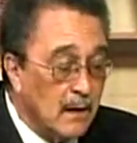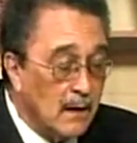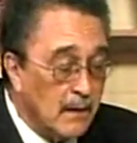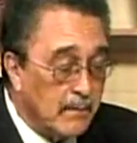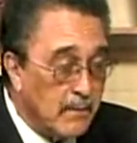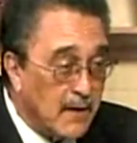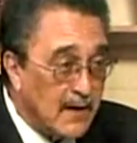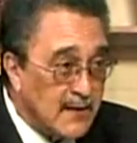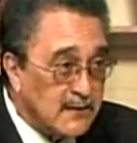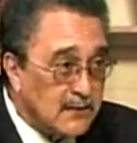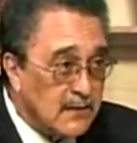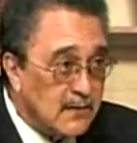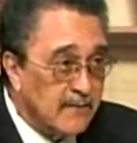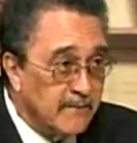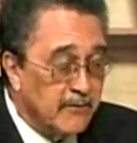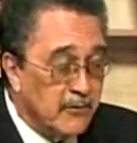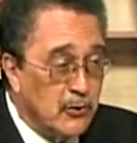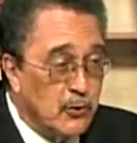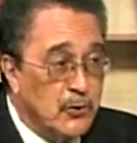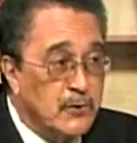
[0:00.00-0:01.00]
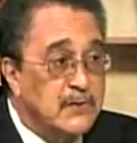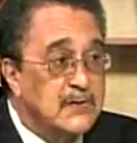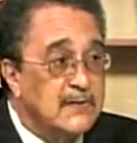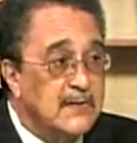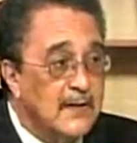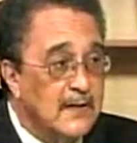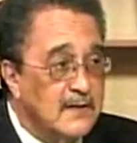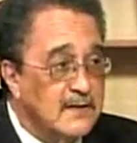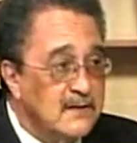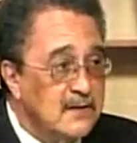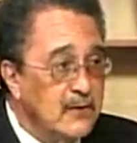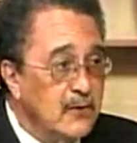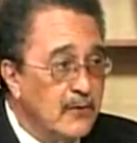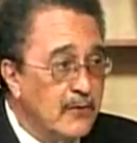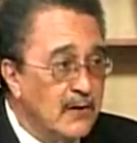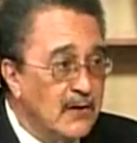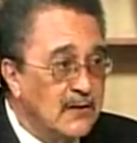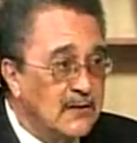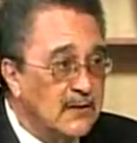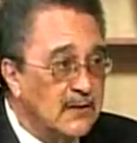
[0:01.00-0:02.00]
basket of goods that is
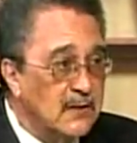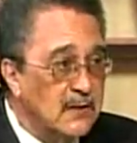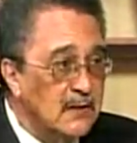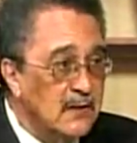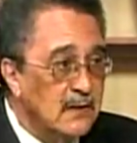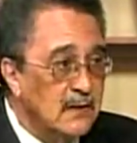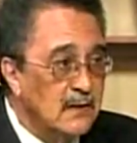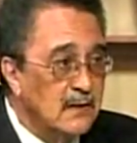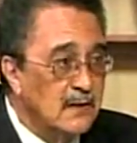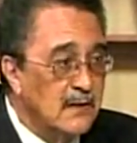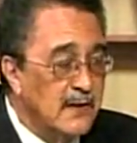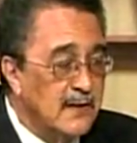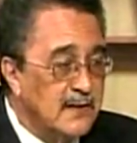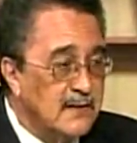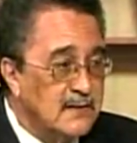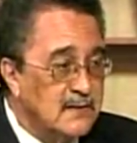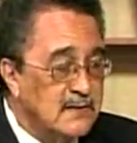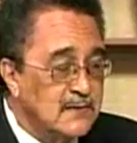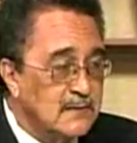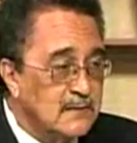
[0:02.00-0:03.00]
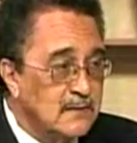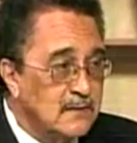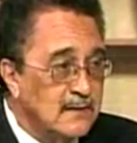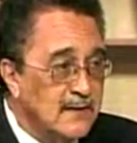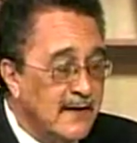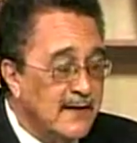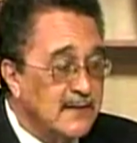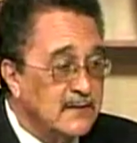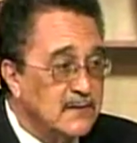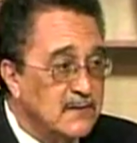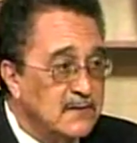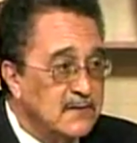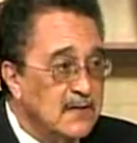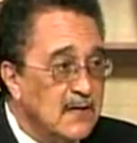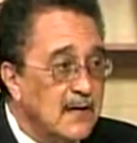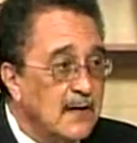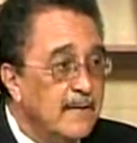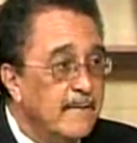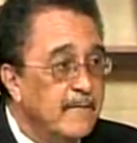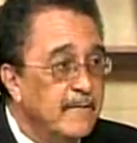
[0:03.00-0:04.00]
rated, that is to
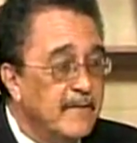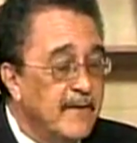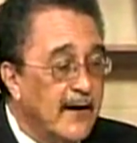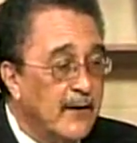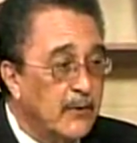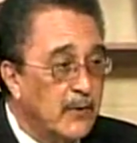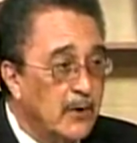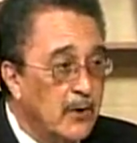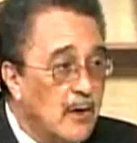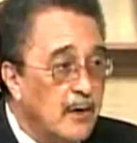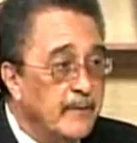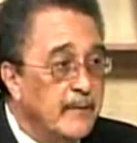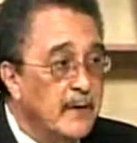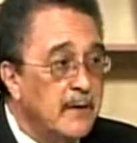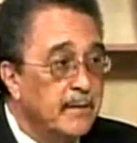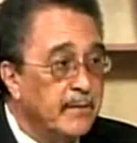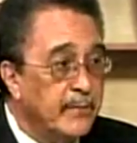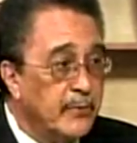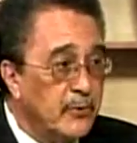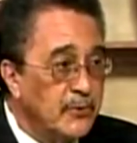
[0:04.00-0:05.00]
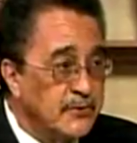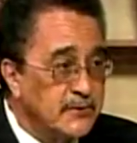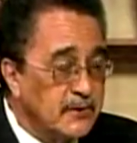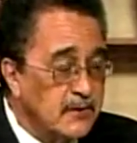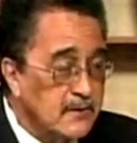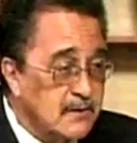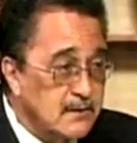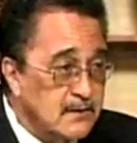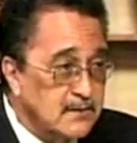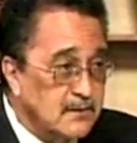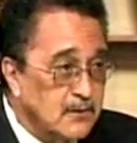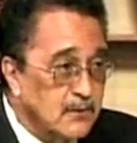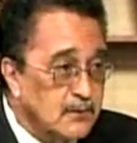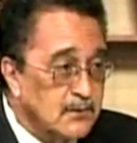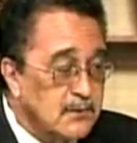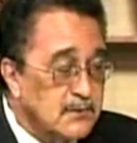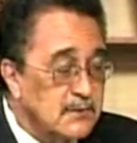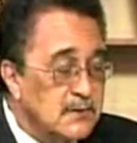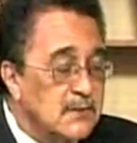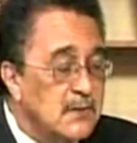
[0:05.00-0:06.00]
say, VAT will not be imposed on these
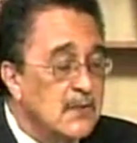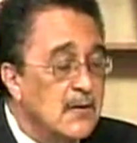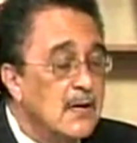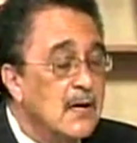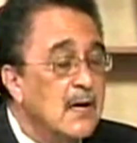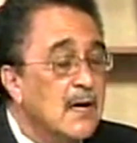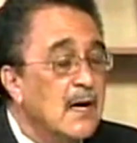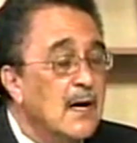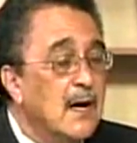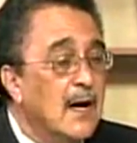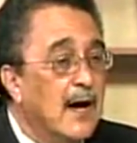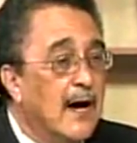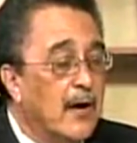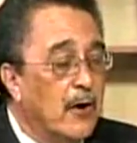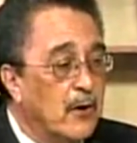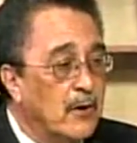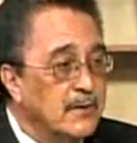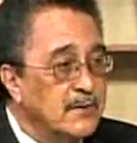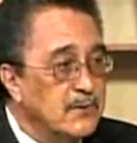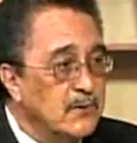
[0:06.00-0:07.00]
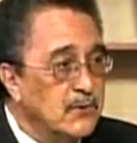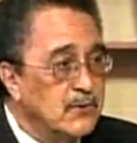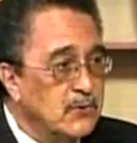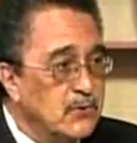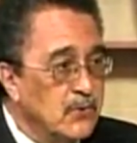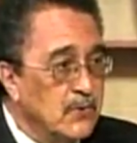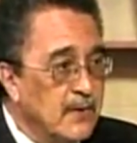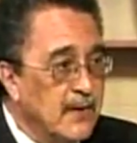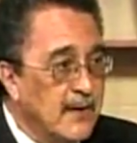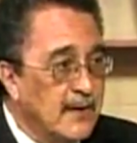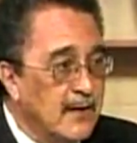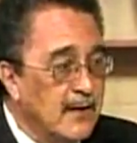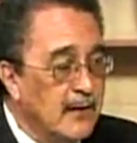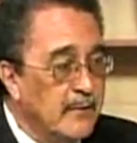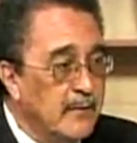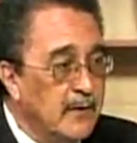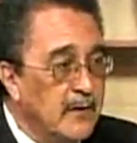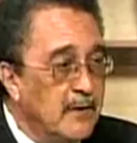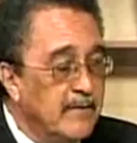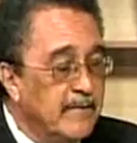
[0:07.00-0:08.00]
goods, and also to that there will
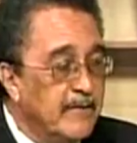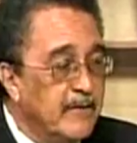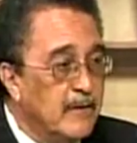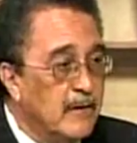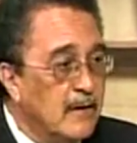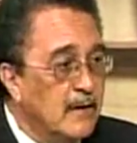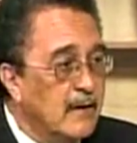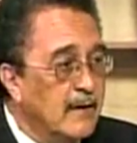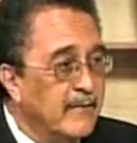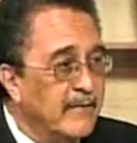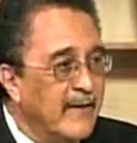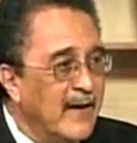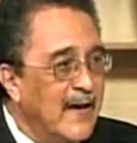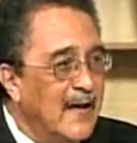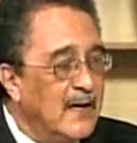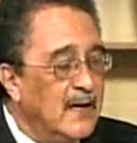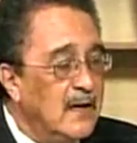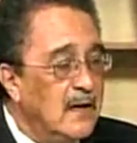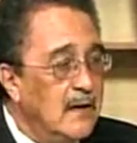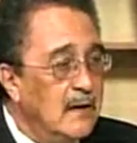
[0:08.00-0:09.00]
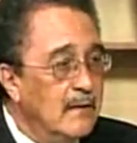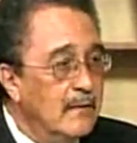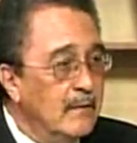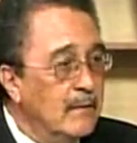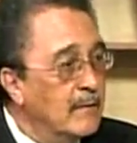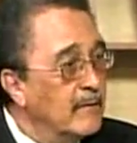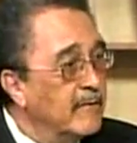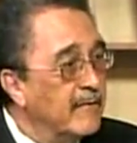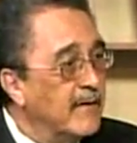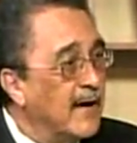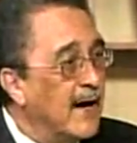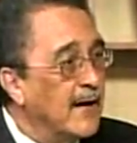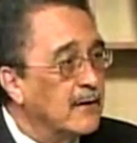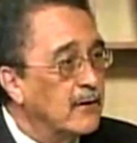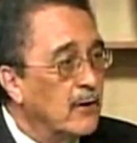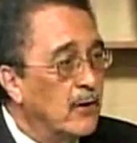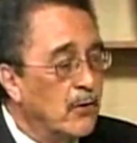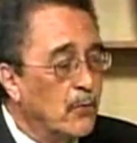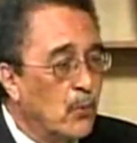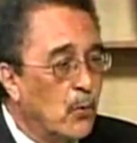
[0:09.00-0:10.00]
be deferral of any VAT
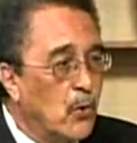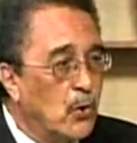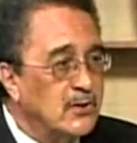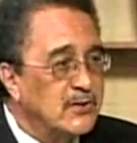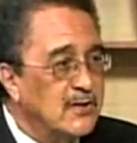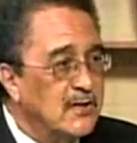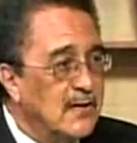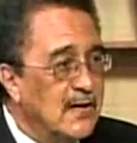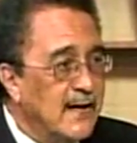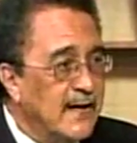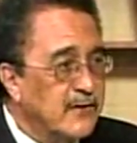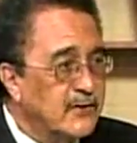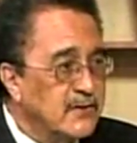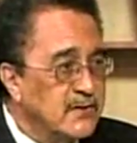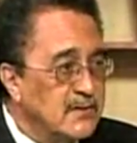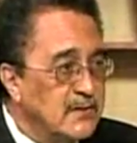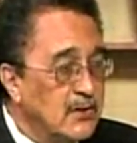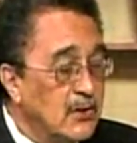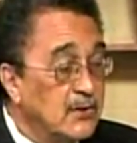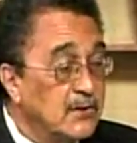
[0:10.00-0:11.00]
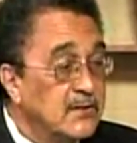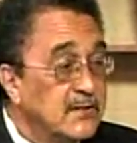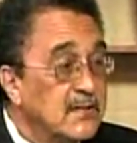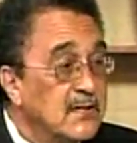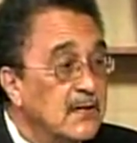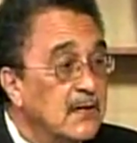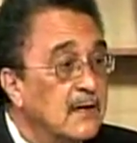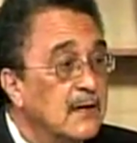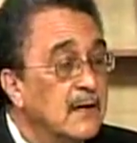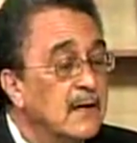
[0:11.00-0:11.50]
on water and electricity until